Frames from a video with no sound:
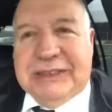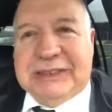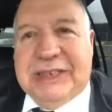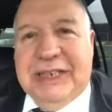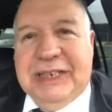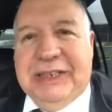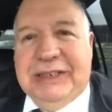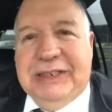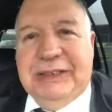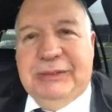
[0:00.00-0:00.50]

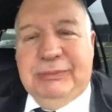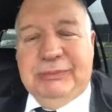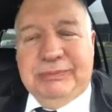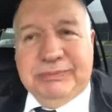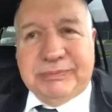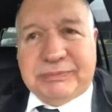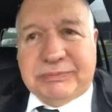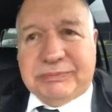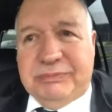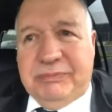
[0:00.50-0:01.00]
extended
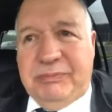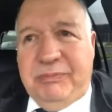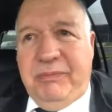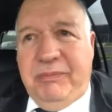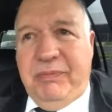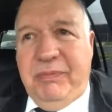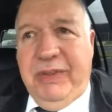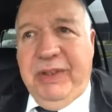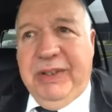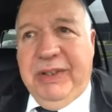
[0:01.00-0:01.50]

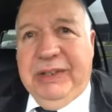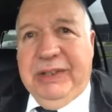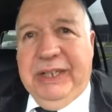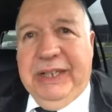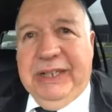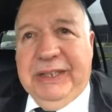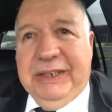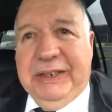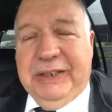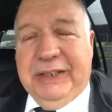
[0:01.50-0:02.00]

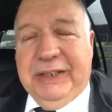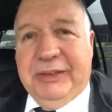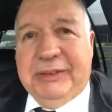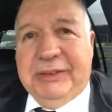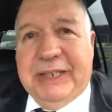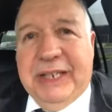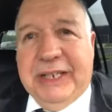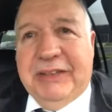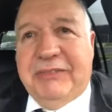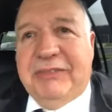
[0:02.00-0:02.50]
and
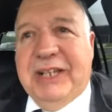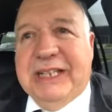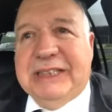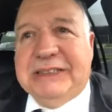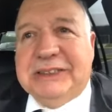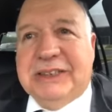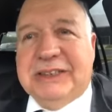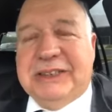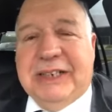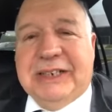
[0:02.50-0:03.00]
take
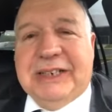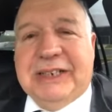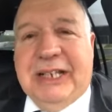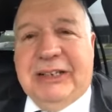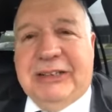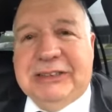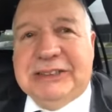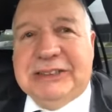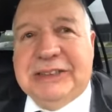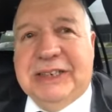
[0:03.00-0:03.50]
advantage of the
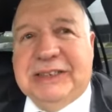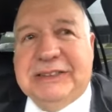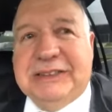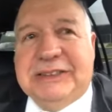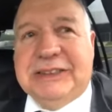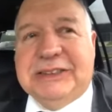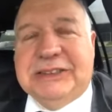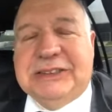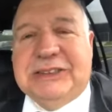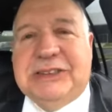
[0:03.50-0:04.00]
technology that
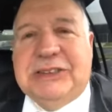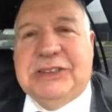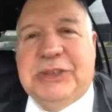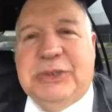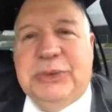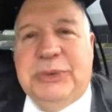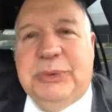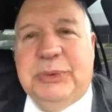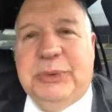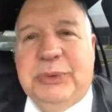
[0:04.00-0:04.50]
exists
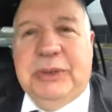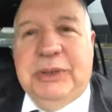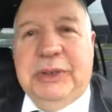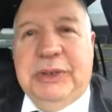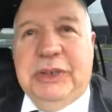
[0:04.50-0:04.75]
to